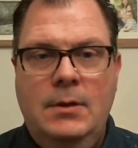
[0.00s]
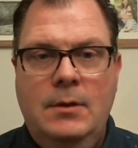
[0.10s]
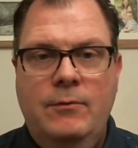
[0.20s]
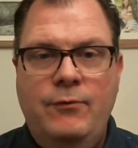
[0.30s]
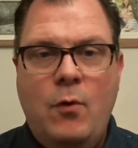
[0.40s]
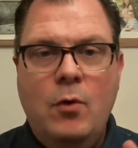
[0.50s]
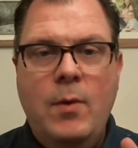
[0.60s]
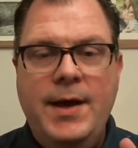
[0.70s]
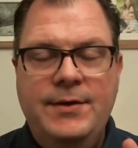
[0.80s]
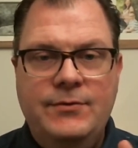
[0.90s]
Four
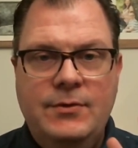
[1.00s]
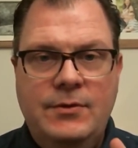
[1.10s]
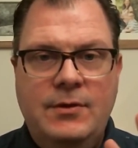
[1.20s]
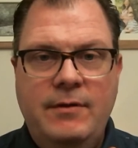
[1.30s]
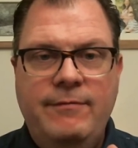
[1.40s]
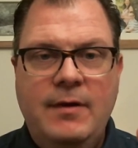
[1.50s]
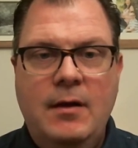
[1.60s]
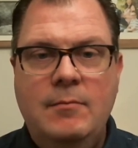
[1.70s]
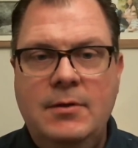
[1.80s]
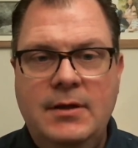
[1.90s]
ways to defeat
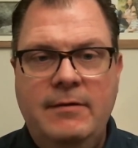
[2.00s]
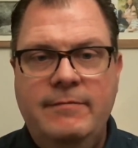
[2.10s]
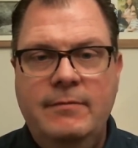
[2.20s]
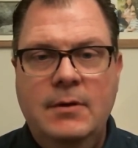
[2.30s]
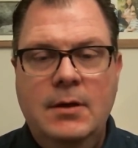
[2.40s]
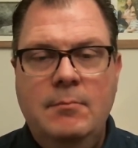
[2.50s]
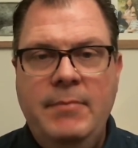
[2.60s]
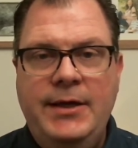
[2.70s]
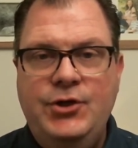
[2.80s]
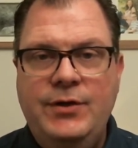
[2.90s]
unbelief.
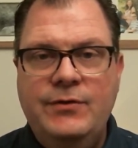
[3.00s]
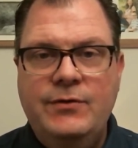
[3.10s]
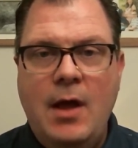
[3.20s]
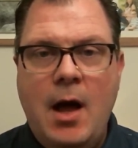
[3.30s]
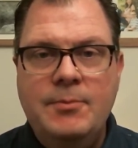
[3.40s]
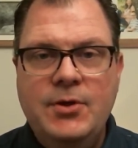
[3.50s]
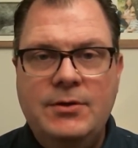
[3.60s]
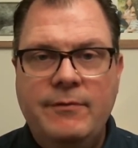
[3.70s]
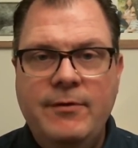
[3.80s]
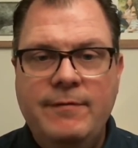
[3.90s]
Make Jesus the object
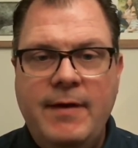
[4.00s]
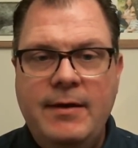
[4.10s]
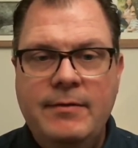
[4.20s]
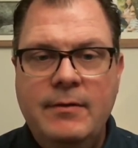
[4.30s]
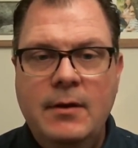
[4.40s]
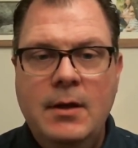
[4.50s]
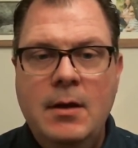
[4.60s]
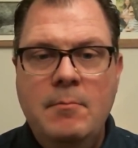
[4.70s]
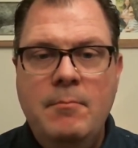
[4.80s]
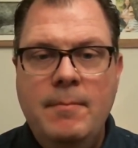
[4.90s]
of your faith.
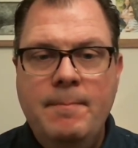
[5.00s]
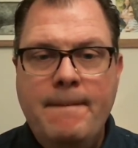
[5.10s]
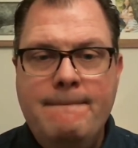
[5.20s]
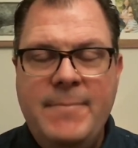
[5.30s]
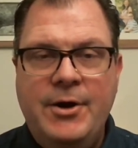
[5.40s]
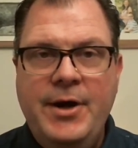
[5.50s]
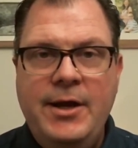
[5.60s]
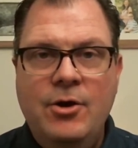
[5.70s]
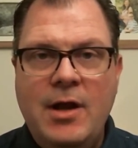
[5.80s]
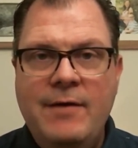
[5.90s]
Marinate
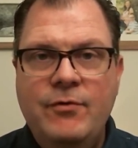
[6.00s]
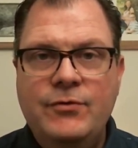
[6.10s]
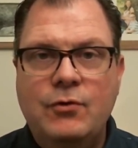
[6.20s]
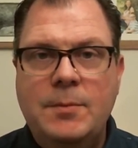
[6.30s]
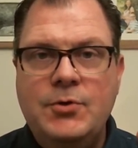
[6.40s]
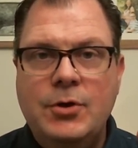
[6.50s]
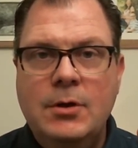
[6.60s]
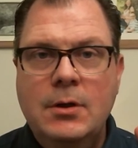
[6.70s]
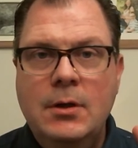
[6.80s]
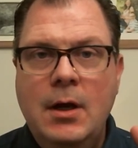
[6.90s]
your life with Scripture.
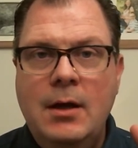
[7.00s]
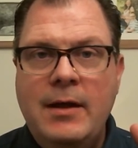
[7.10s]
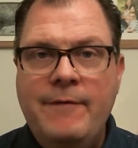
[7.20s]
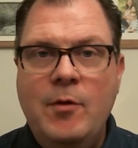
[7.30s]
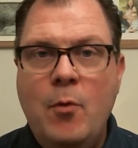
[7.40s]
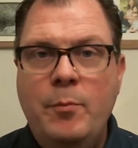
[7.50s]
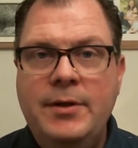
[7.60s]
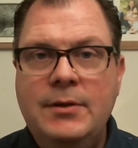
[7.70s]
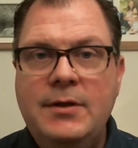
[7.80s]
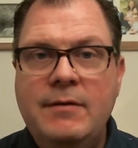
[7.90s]
Allow the
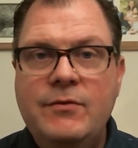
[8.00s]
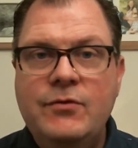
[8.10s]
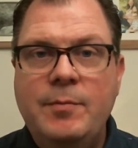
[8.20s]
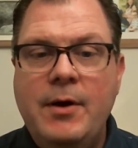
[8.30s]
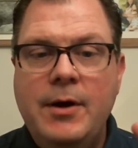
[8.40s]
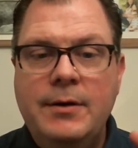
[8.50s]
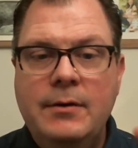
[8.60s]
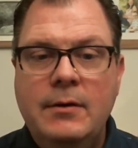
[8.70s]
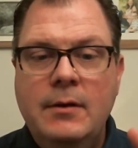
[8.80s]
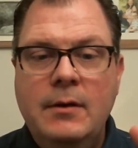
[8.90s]
mobility of the Spirit
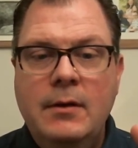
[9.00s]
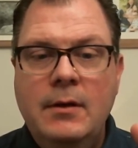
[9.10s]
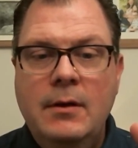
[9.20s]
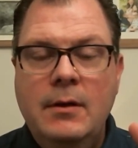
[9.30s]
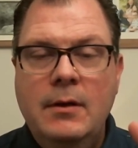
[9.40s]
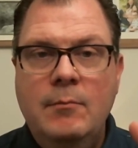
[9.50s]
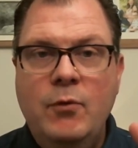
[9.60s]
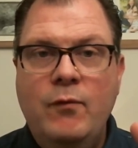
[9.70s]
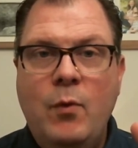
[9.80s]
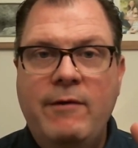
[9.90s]
move
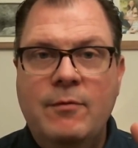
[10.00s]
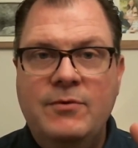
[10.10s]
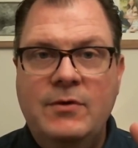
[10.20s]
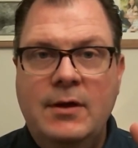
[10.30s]
away from sin.